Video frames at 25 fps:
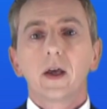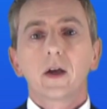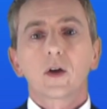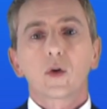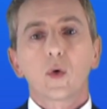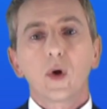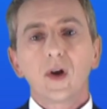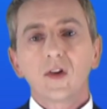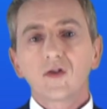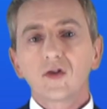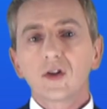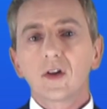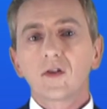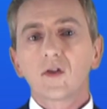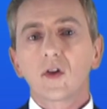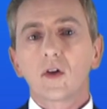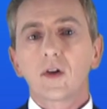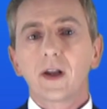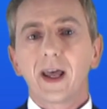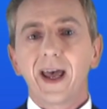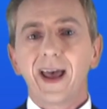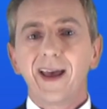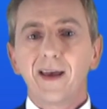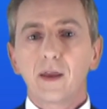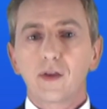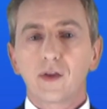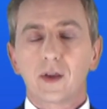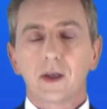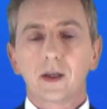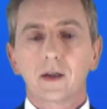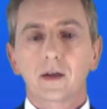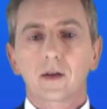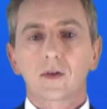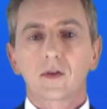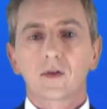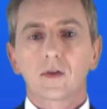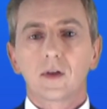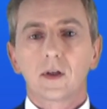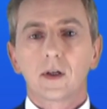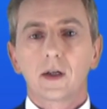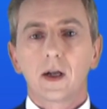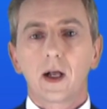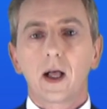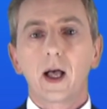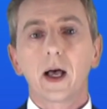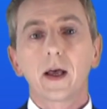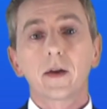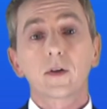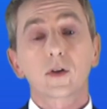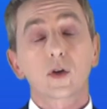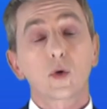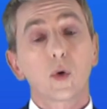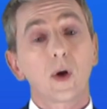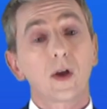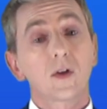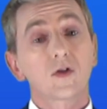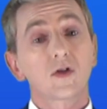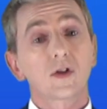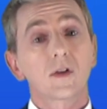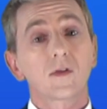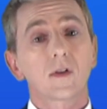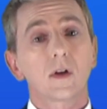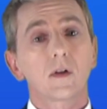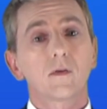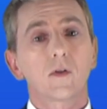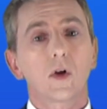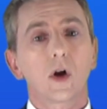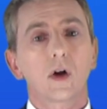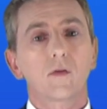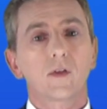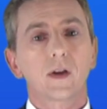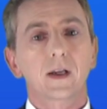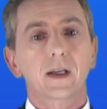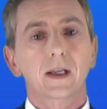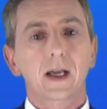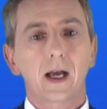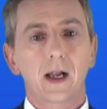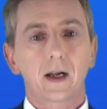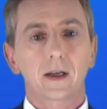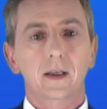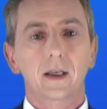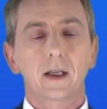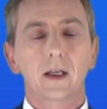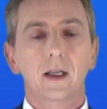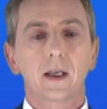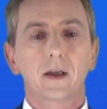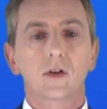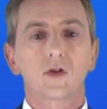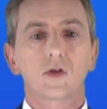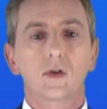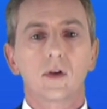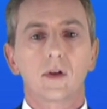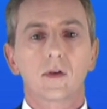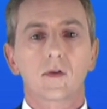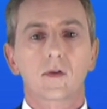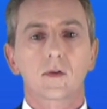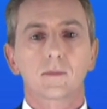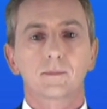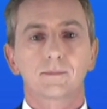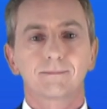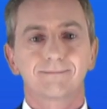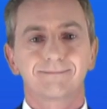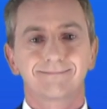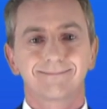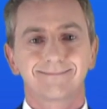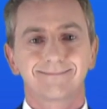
questions on ethics, and questions involving calculations.